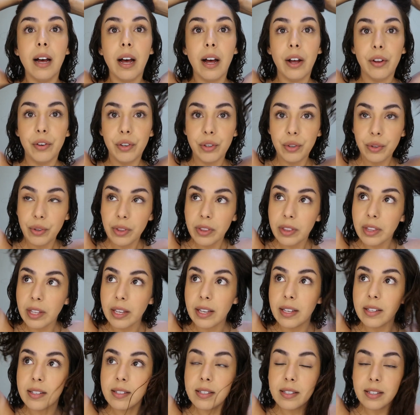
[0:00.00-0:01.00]
I'll do
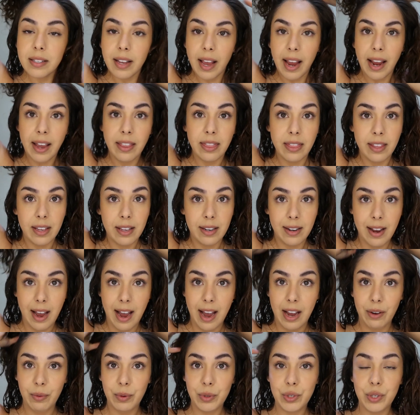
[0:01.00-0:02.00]
this, and then
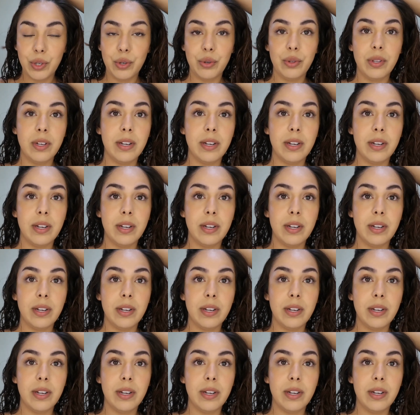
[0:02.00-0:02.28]
I will do